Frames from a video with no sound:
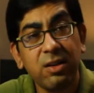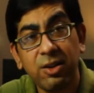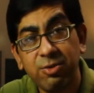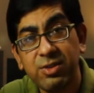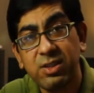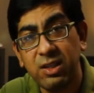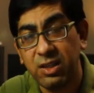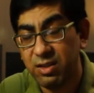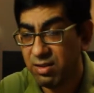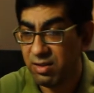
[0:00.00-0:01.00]
Now you
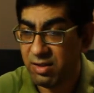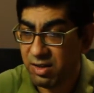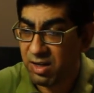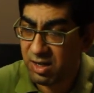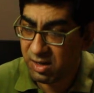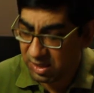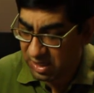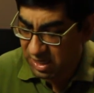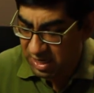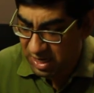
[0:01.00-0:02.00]
see, there are
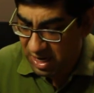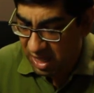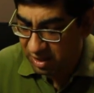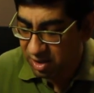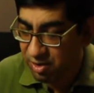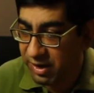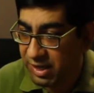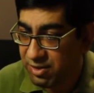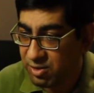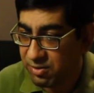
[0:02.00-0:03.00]
another
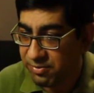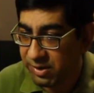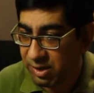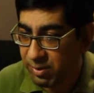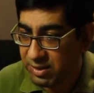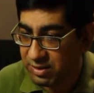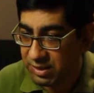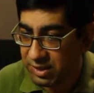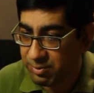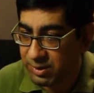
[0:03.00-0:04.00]
range of
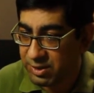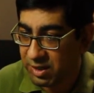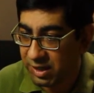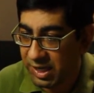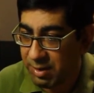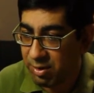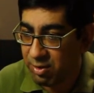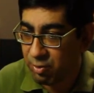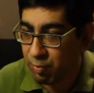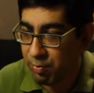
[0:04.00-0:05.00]
frequencies which are
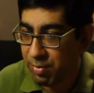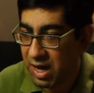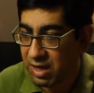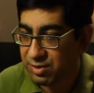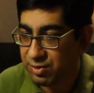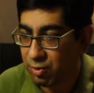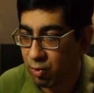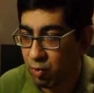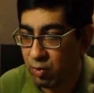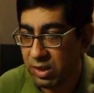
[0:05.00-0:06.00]
able to pass
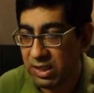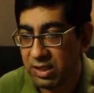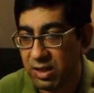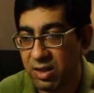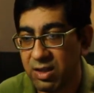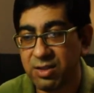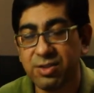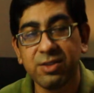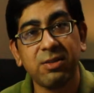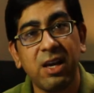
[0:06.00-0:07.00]
through the
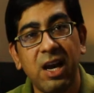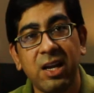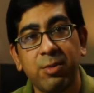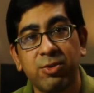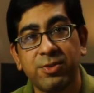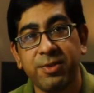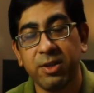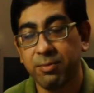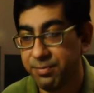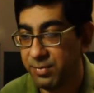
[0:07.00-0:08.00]
Earth's atmosphere.